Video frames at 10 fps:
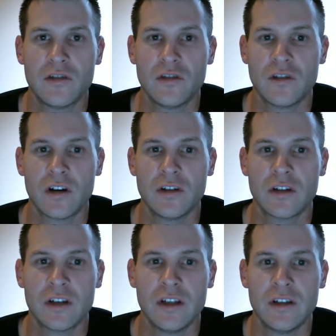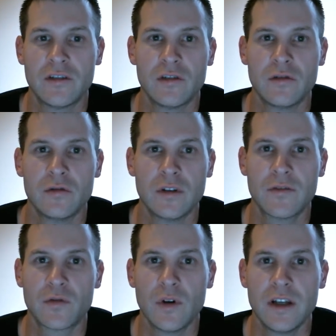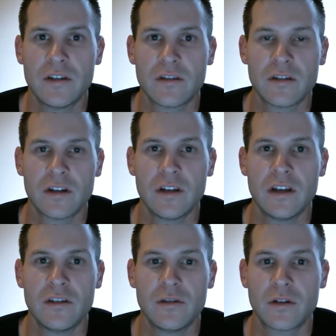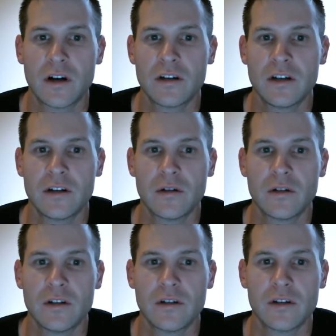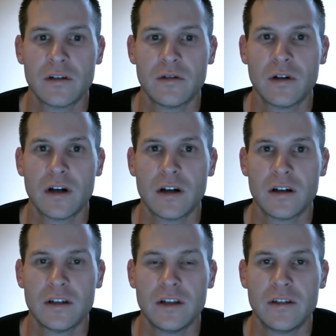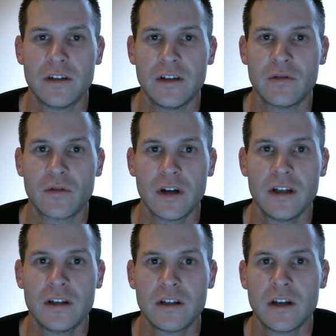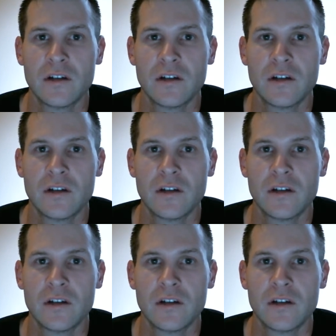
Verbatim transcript: Do you, are you going to need to lift weights? Are you going to need to do cardio? Are you going to uh, need to eat right?